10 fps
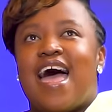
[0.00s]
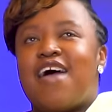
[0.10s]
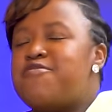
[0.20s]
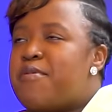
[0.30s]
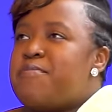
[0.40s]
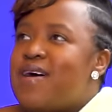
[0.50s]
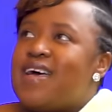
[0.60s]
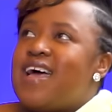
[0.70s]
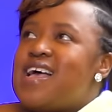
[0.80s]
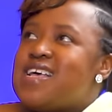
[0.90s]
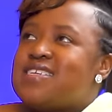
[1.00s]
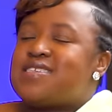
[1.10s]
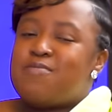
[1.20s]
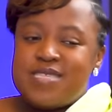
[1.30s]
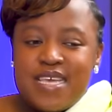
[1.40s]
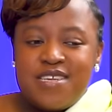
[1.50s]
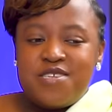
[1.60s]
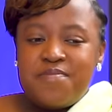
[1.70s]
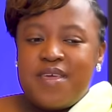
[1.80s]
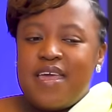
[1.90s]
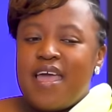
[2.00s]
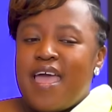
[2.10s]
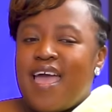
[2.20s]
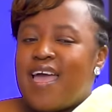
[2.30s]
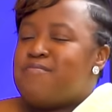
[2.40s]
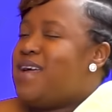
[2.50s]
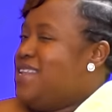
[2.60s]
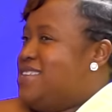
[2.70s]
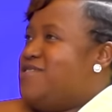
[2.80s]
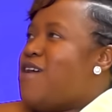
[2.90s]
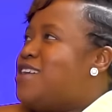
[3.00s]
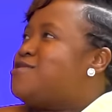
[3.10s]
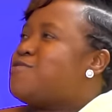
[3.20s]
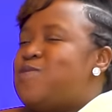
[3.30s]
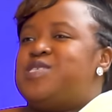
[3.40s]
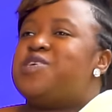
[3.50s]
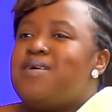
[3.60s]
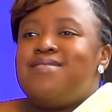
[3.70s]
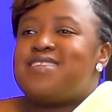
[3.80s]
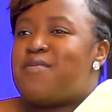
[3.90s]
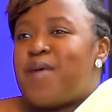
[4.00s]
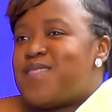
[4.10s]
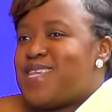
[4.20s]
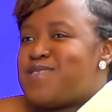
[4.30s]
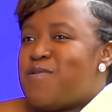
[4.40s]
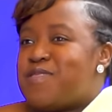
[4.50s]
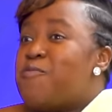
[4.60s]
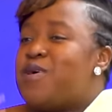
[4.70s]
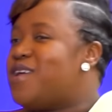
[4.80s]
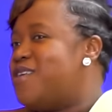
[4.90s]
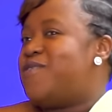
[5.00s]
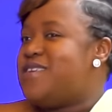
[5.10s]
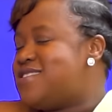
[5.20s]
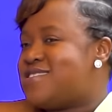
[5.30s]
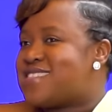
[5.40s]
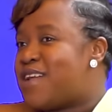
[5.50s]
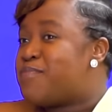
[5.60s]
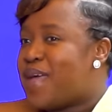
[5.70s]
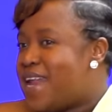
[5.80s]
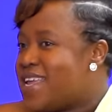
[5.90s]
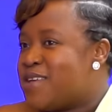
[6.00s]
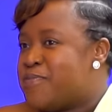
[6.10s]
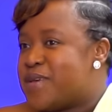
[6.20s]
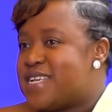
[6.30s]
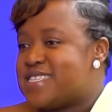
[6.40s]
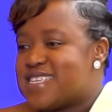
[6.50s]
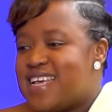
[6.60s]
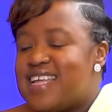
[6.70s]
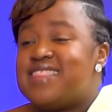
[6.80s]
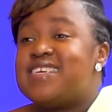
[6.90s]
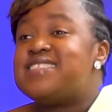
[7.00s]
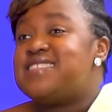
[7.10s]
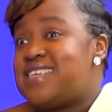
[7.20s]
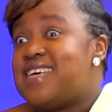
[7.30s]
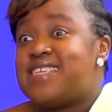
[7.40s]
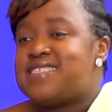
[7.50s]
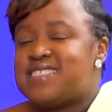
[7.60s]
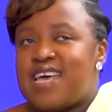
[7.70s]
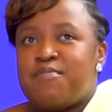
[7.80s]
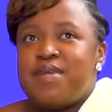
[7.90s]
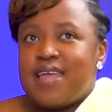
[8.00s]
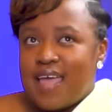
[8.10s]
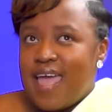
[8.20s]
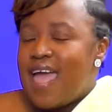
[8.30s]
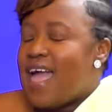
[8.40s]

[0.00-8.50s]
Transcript: I remember someone saying to me, man, you are so chilled about this whole thing. When are you going to start panicking? Because this is here, this is happening.